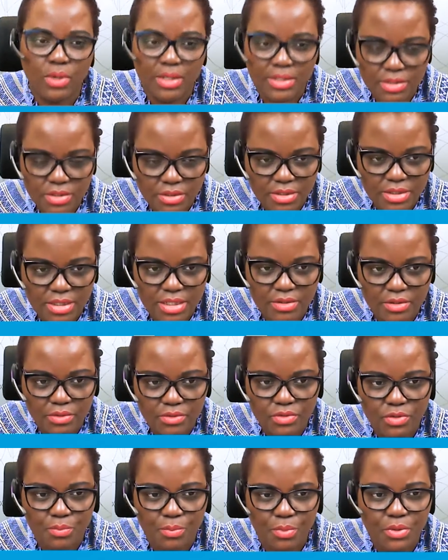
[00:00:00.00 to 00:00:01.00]
want to see
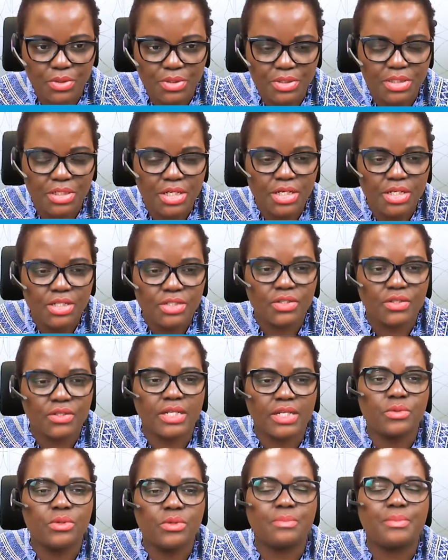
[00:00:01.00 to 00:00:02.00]
those reports so
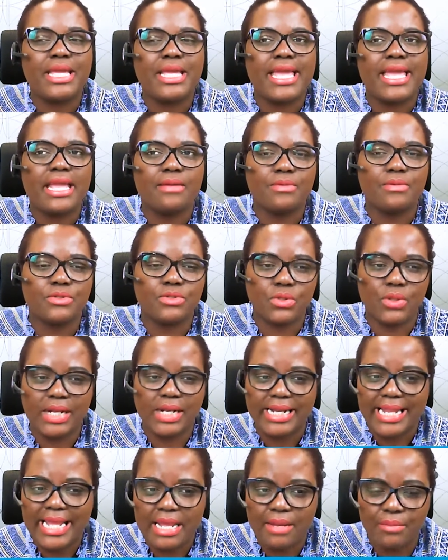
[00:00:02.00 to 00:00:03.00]
that we'll be able to
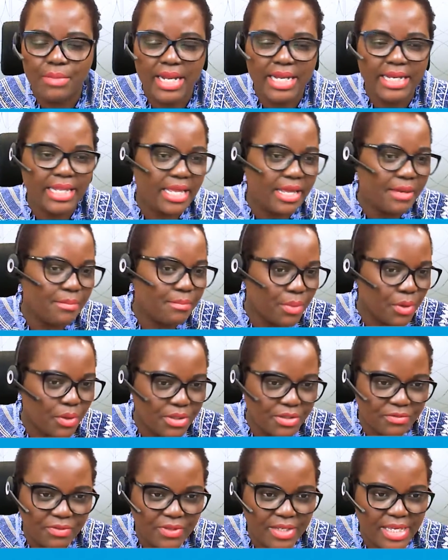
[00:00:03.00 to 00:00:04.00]
claim any
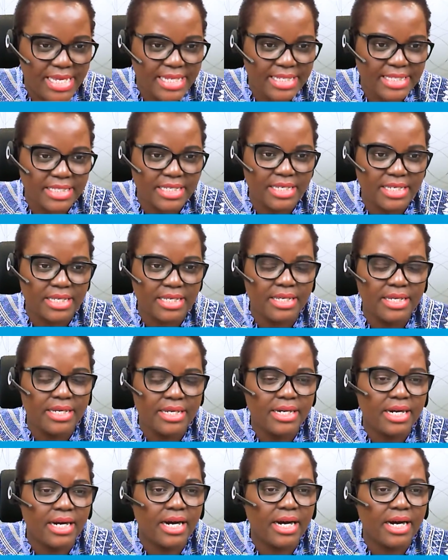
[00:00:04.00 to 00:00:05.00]
import VAT
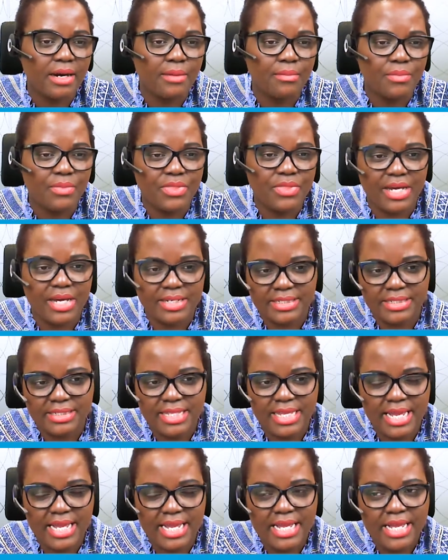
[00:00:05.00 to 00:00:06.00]
that is
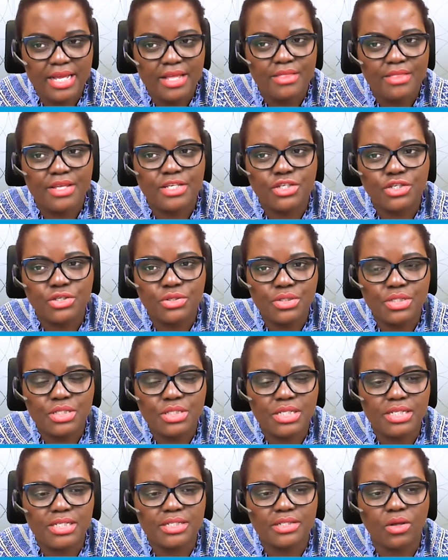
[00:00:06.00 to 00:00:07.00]
there. The
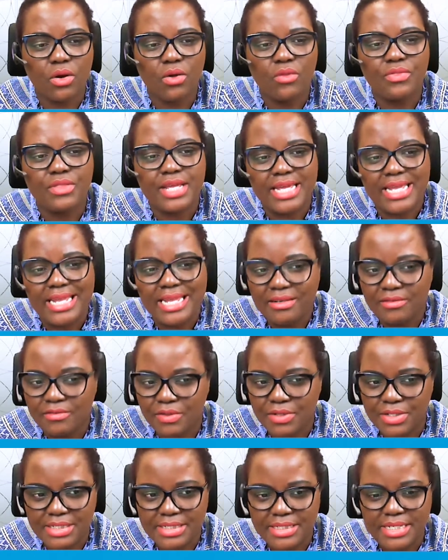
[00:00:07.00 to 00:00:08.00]
duties on the
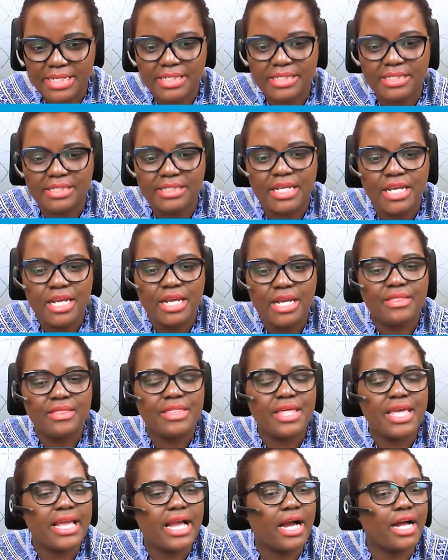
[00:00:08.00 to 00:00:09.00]
invoices,
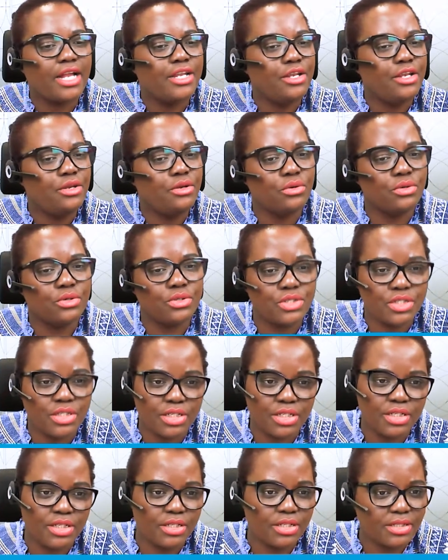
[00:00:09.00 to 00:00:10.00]
they're not
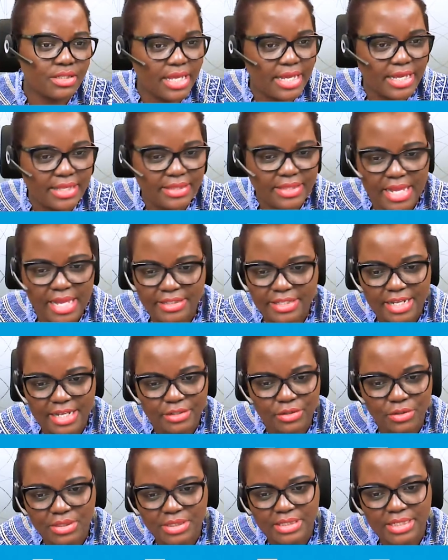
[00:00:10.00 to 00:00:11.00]

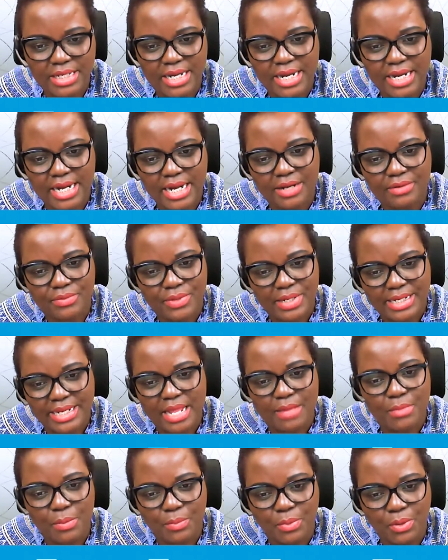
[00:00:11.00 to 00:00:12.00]

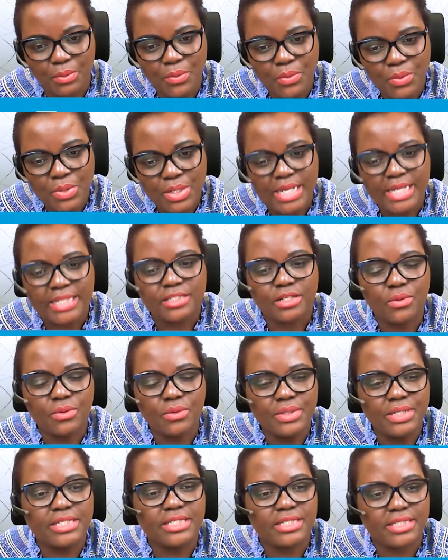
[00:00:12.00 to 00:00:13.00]
reclaimable. It's
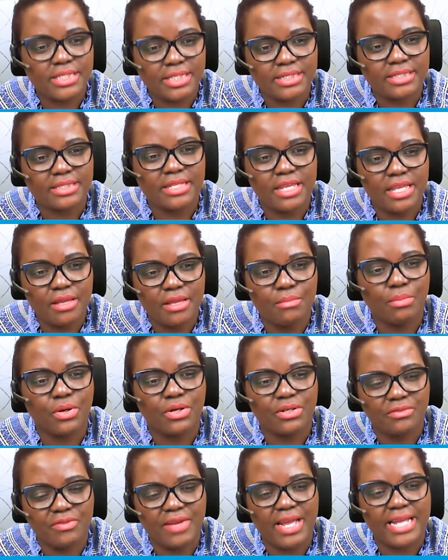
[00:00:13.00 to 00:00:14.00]
only just the
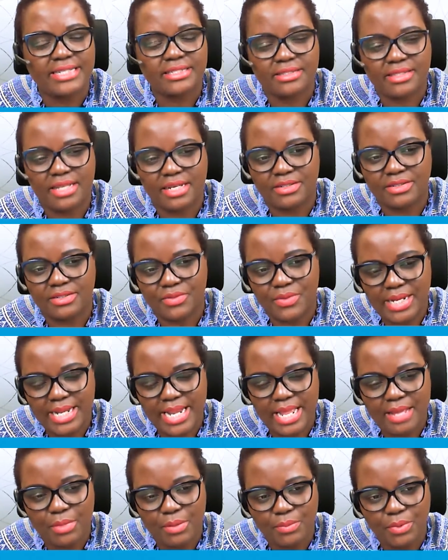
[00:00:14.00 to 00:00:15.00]
import VAT that is
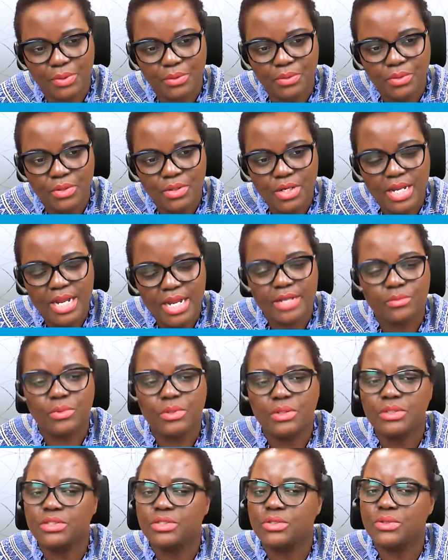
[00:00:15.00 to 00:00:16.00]
reclaimable, and
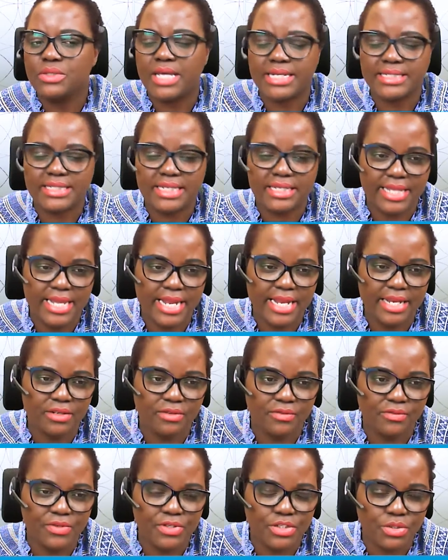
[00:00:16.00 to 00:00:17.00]
we'll do that at the end
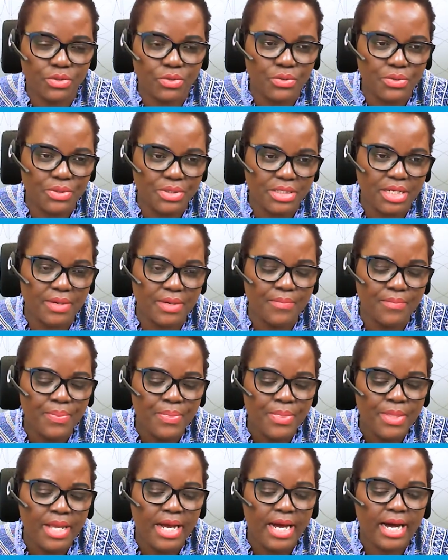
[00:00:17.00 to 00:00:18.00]
of each quarter.
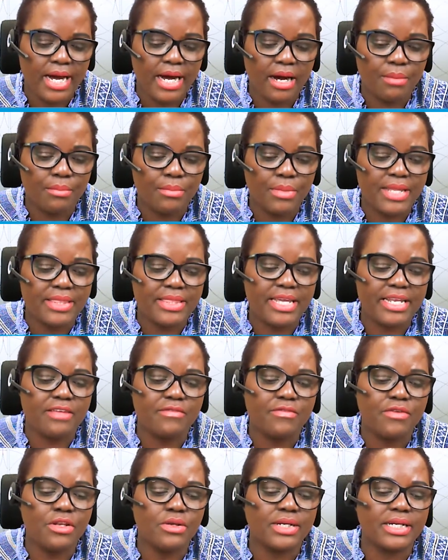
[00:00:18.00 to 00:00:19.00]
And then
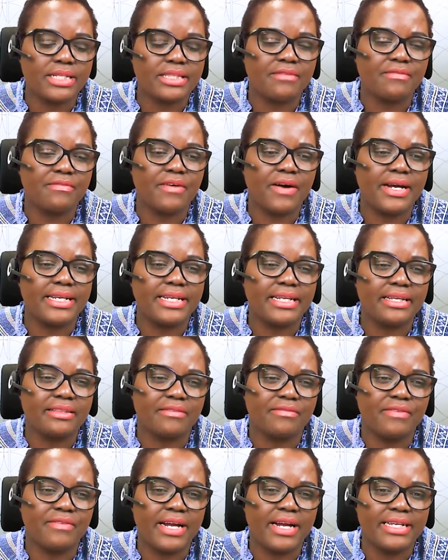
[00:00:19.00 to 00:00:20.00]
if you look at the
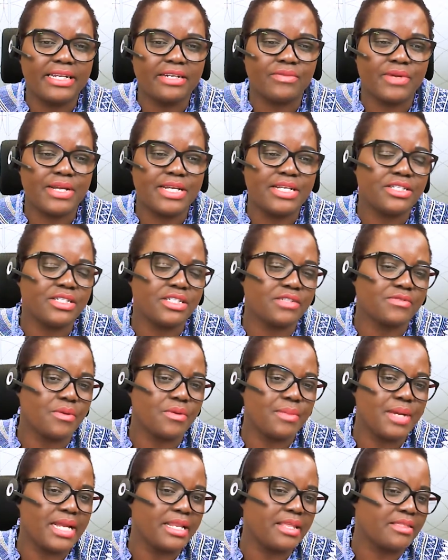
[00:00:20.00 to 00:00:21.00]
filing ranges
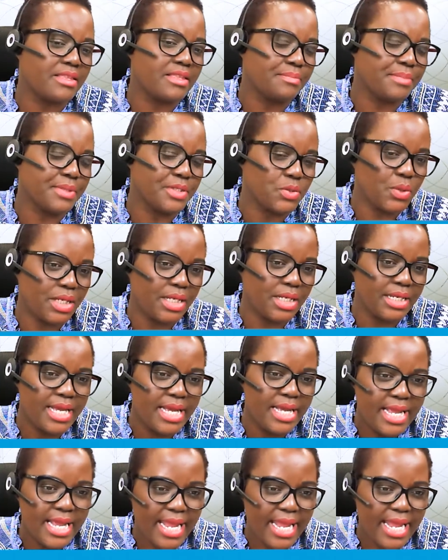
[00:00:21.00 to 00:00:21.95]
from anything between